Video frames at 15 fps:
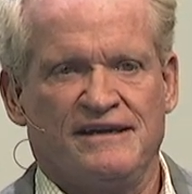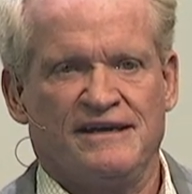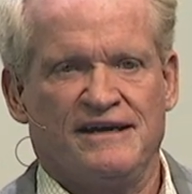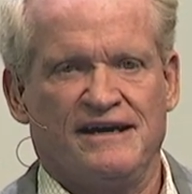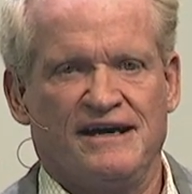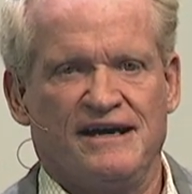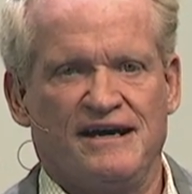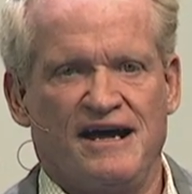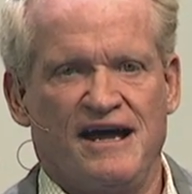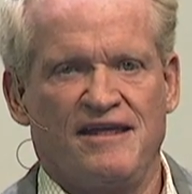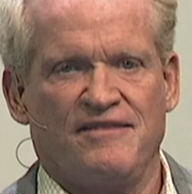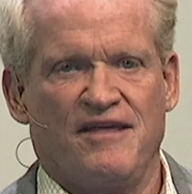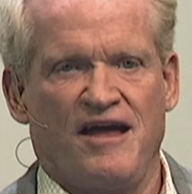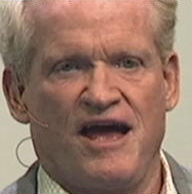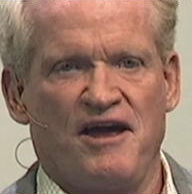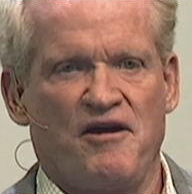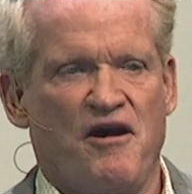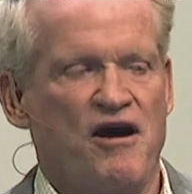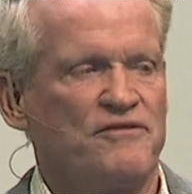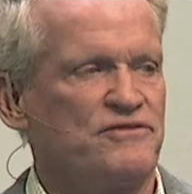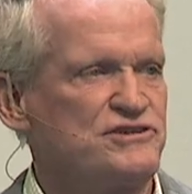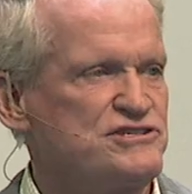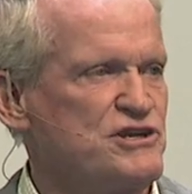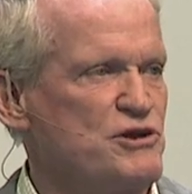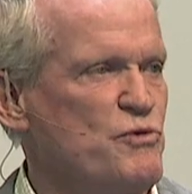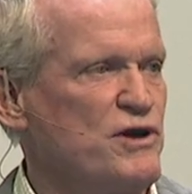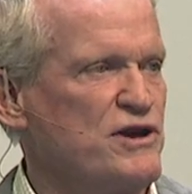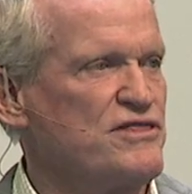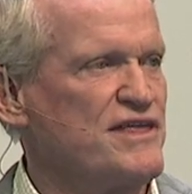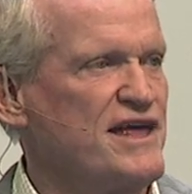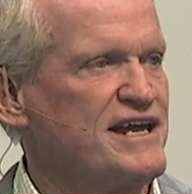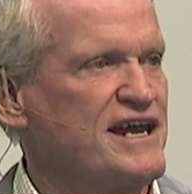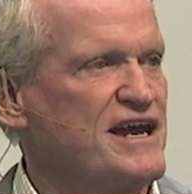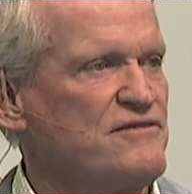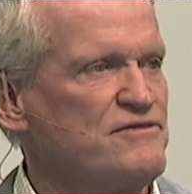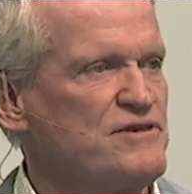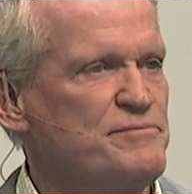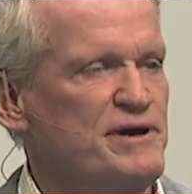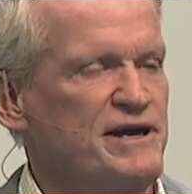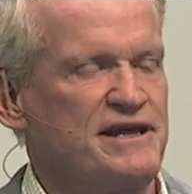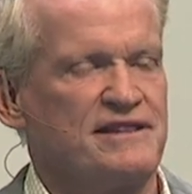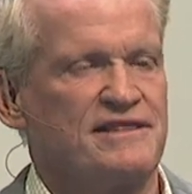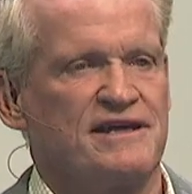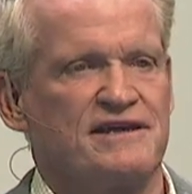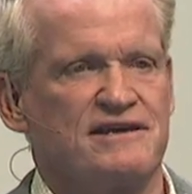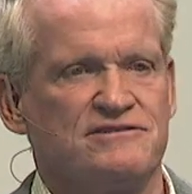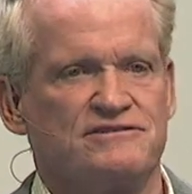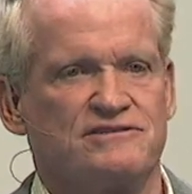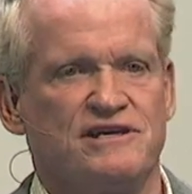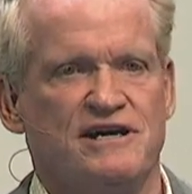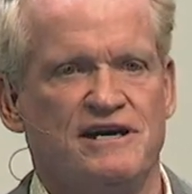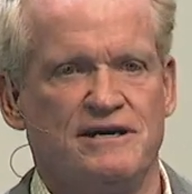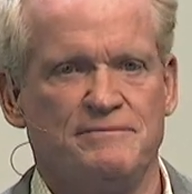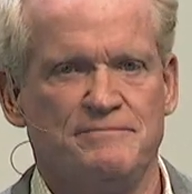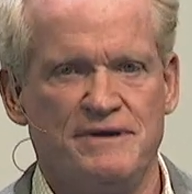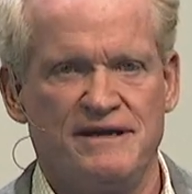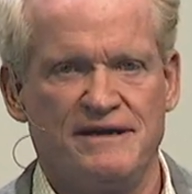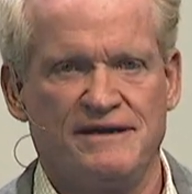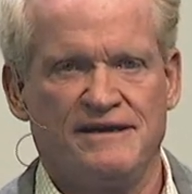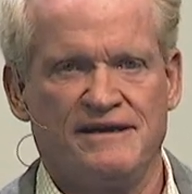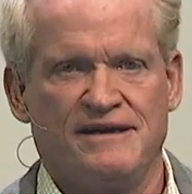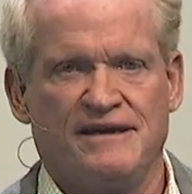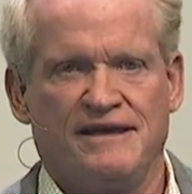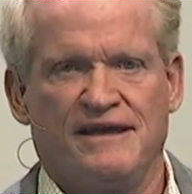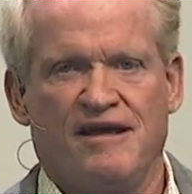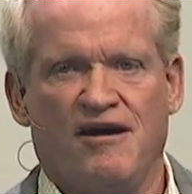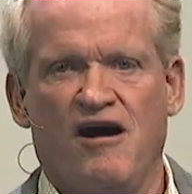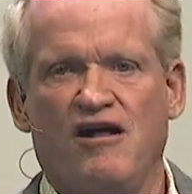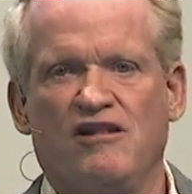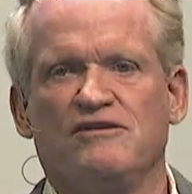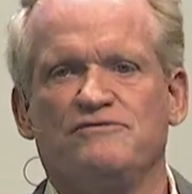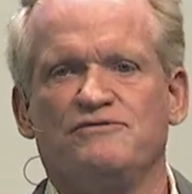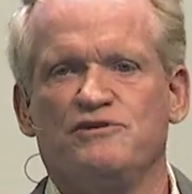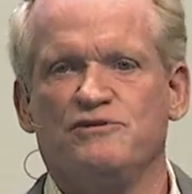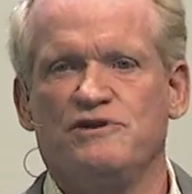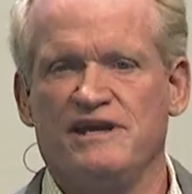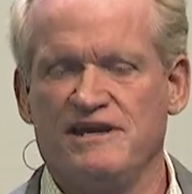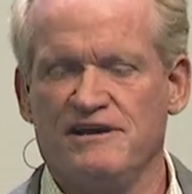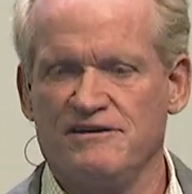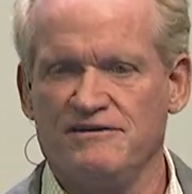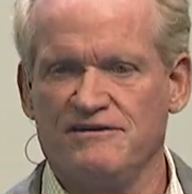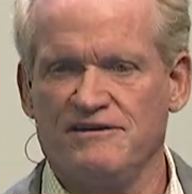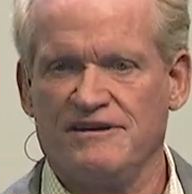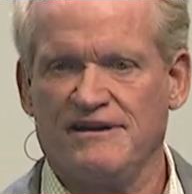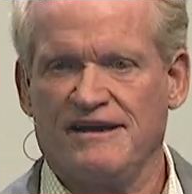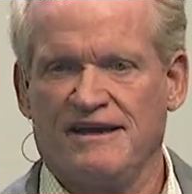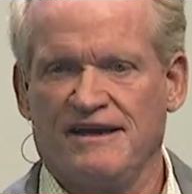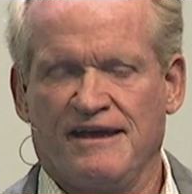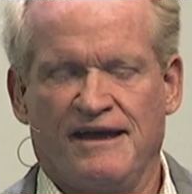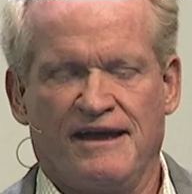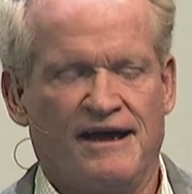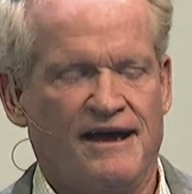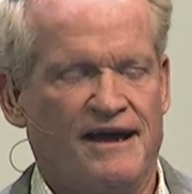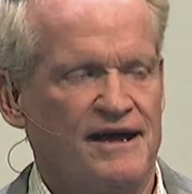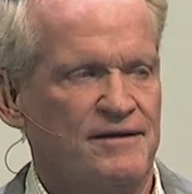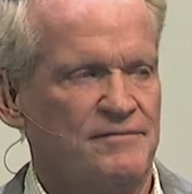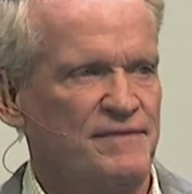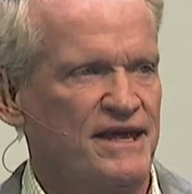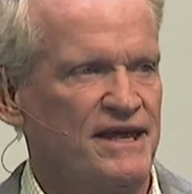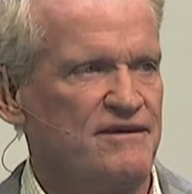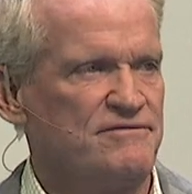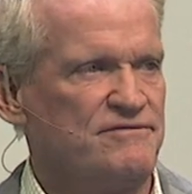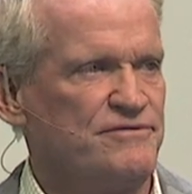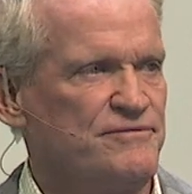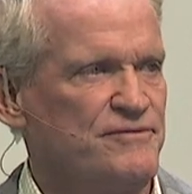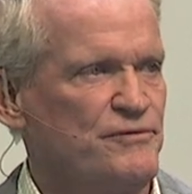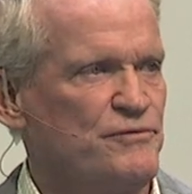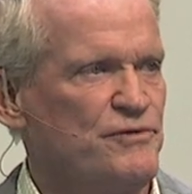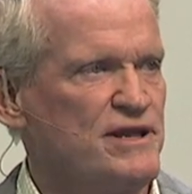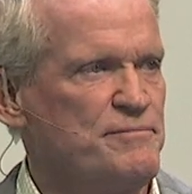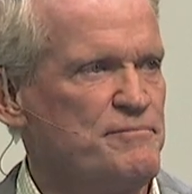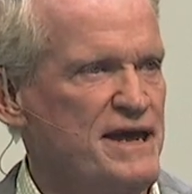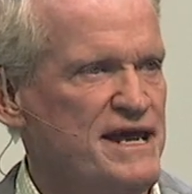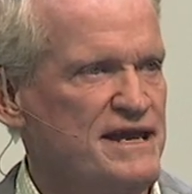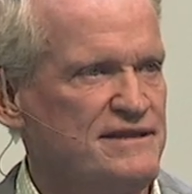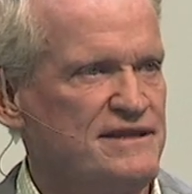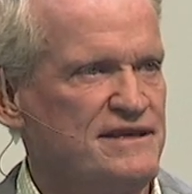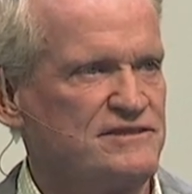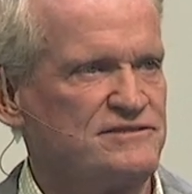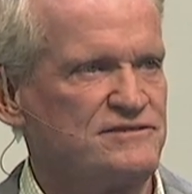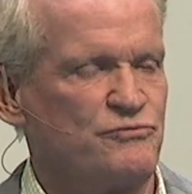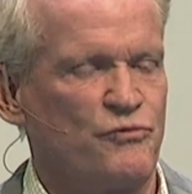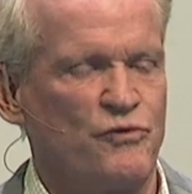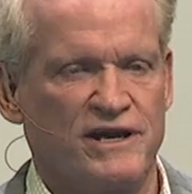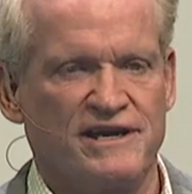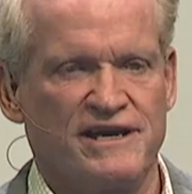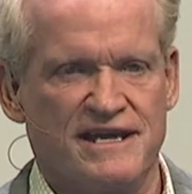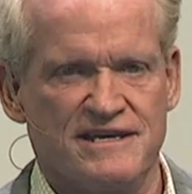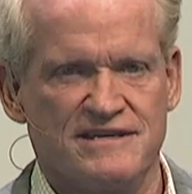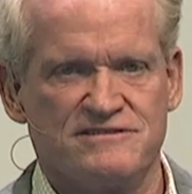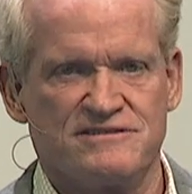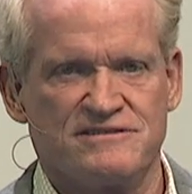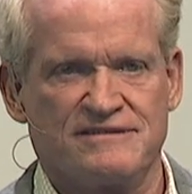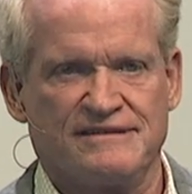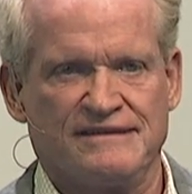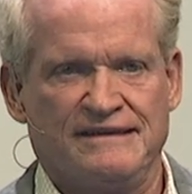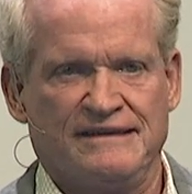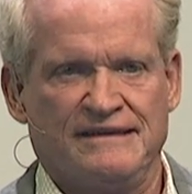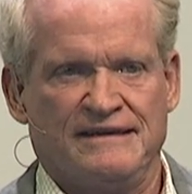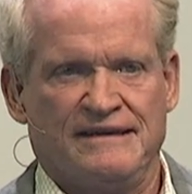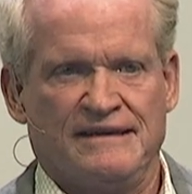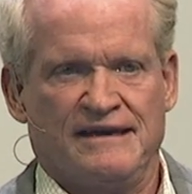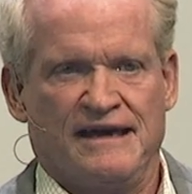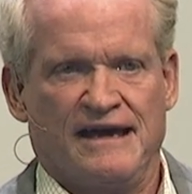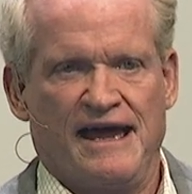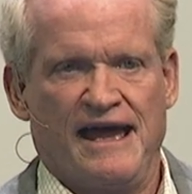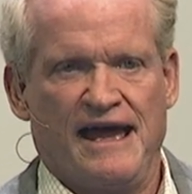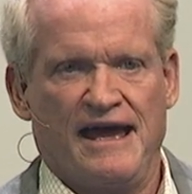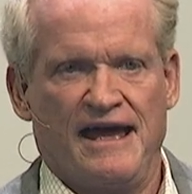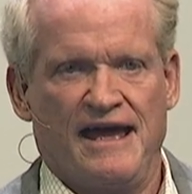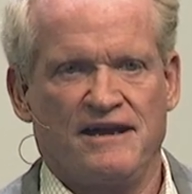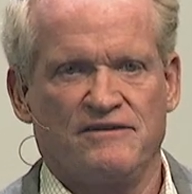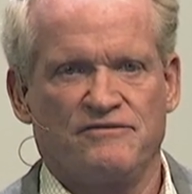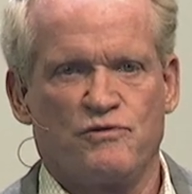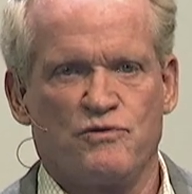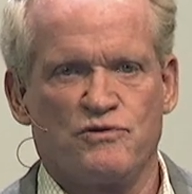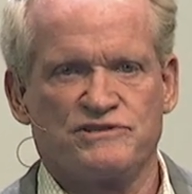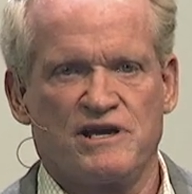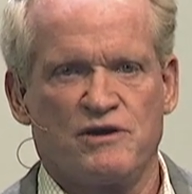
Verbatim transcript: Uh, I obviously want to thank everybody that has come, all of you here um, have really made this what it is. And of course, I